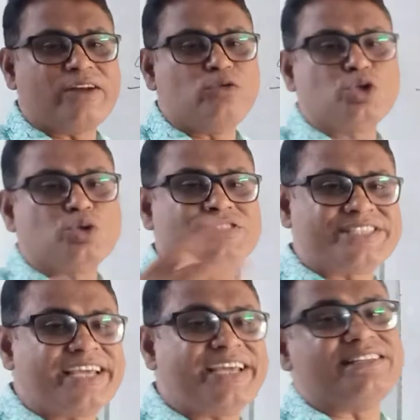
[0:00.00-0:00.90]
we should
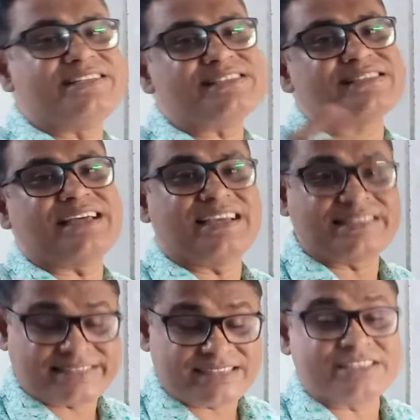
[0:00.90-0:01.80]
say this is
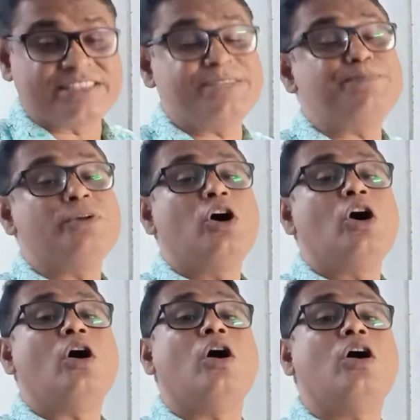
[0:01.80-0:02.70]
assertive
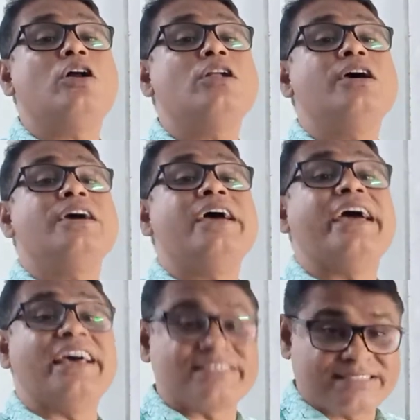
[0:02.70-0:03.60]
or
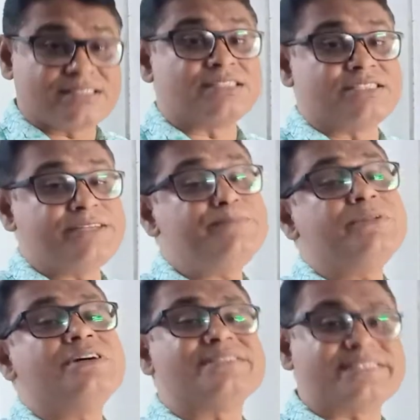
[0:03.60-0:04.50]
assertive
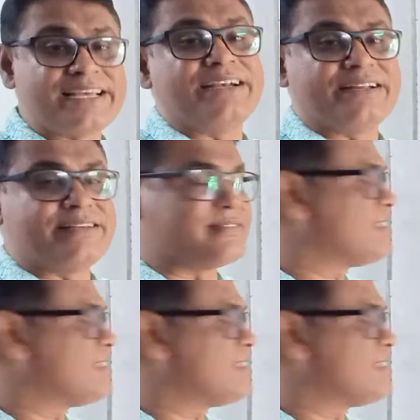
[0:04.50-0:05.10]
sentence.